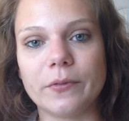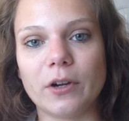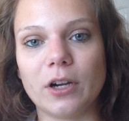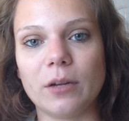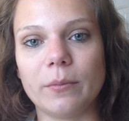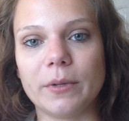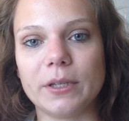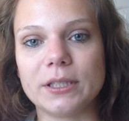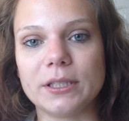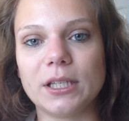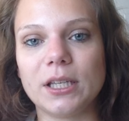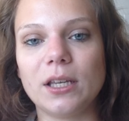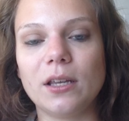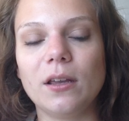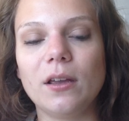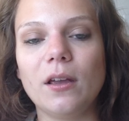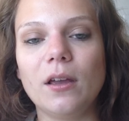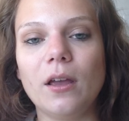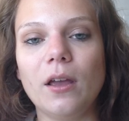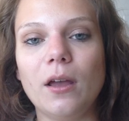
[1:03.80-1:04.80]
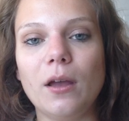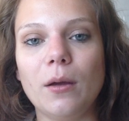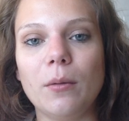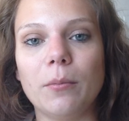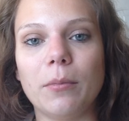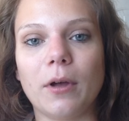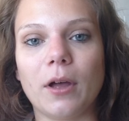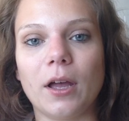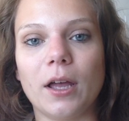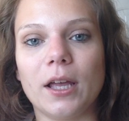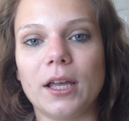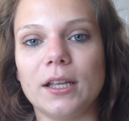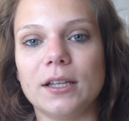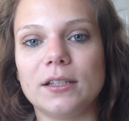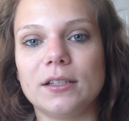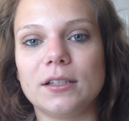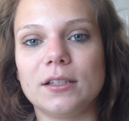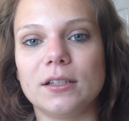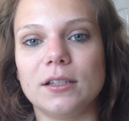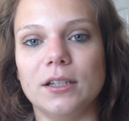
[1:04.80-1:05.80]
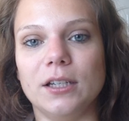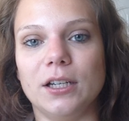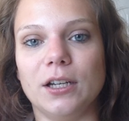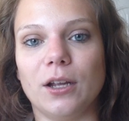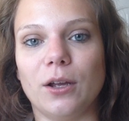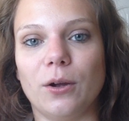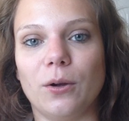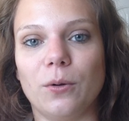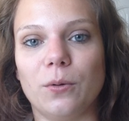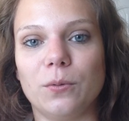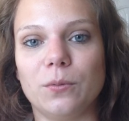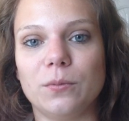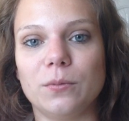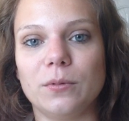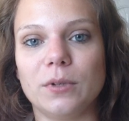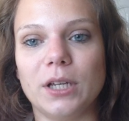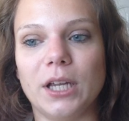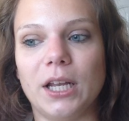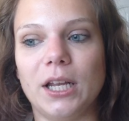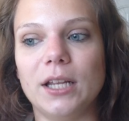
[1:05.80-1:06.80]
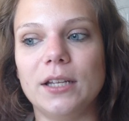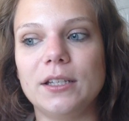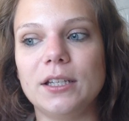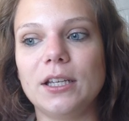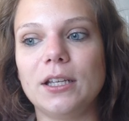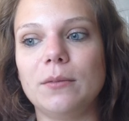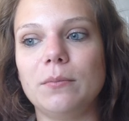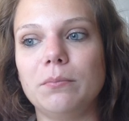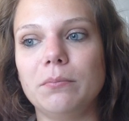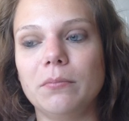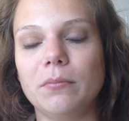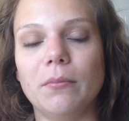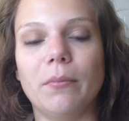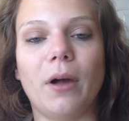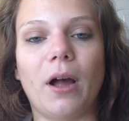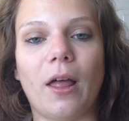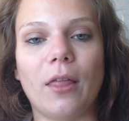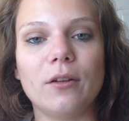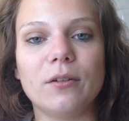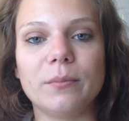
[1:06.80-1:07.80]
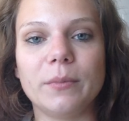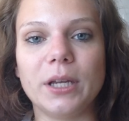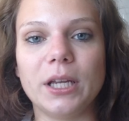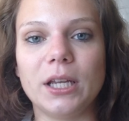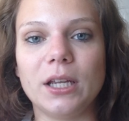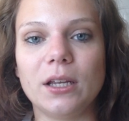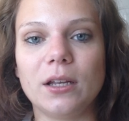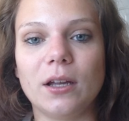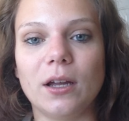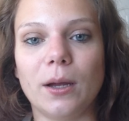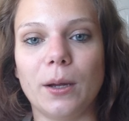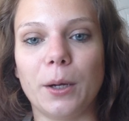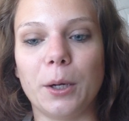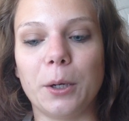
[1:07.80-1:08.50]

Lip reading: very busy, but, and it did bother me.